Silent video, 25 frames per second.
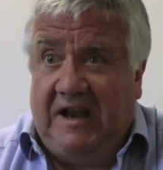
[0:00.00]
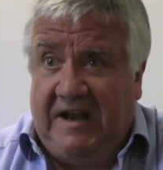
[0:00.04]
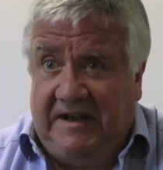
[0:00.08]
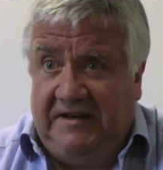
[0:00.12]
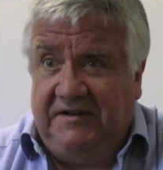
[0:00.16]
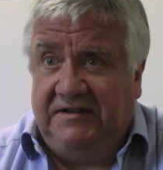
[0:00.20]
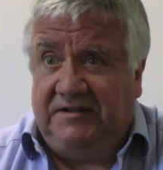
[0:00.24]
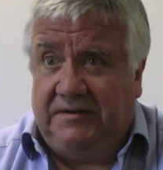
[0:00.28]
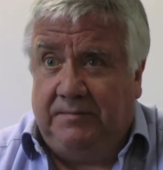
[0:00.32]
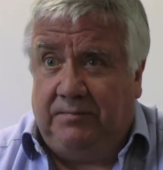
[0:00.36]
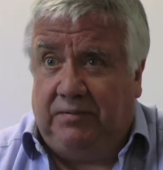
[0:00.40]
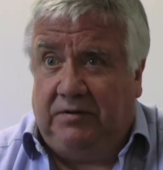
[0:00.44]

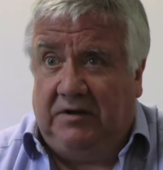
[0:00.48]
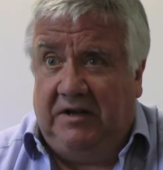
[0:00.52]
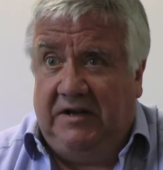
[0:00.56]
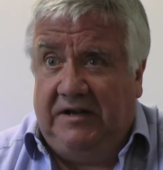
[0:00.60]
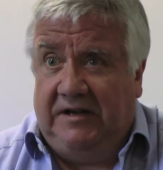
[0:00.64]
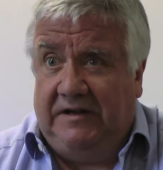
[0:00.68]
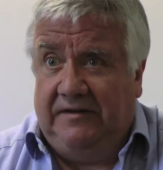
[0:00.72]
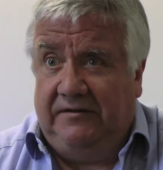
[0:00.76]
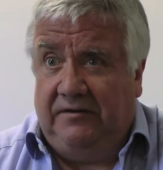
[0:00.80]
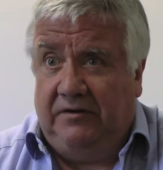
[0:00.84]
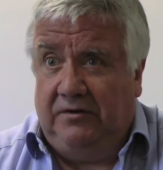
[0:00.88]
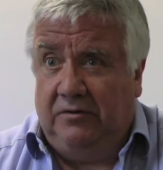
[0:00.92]
into
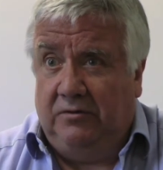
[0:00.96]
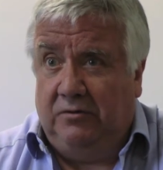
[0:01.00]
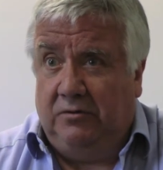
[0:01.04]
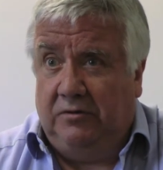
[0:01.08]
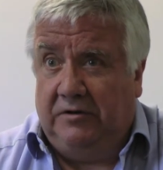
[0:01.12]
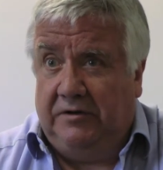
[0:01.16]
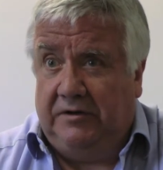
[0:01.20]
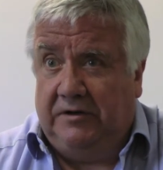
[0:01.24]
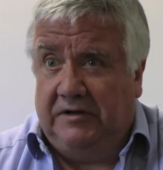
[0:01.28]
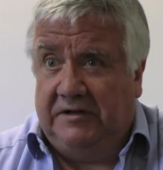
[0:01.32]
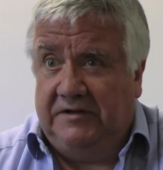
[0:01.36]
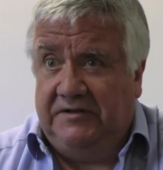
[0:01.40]
play in the
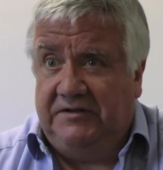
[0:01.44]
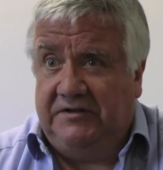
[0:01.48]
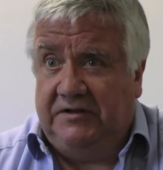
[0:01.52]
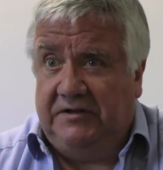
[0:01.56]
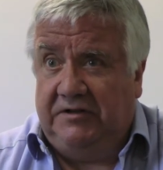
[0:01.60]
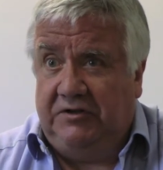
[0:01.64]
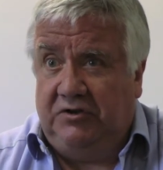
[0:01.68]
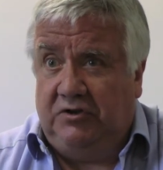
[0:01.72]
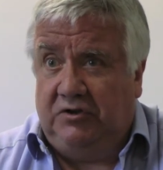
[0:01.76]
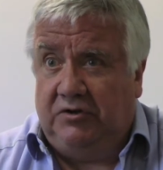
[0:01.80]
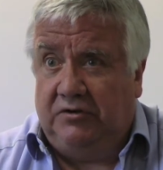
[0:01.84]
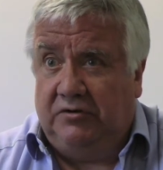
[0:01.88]

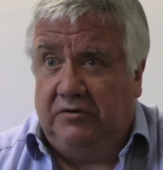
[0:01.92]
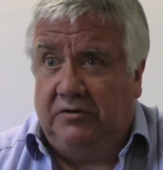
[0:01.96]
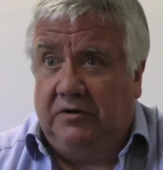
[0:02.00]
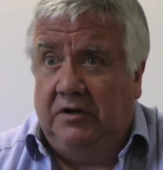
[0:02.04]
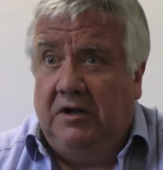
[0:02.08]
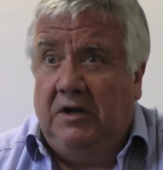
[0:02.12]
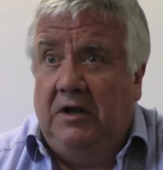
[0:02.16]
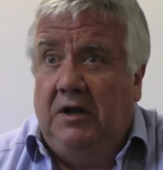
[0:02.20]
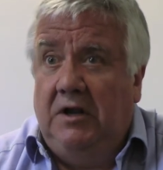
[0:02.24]
organisation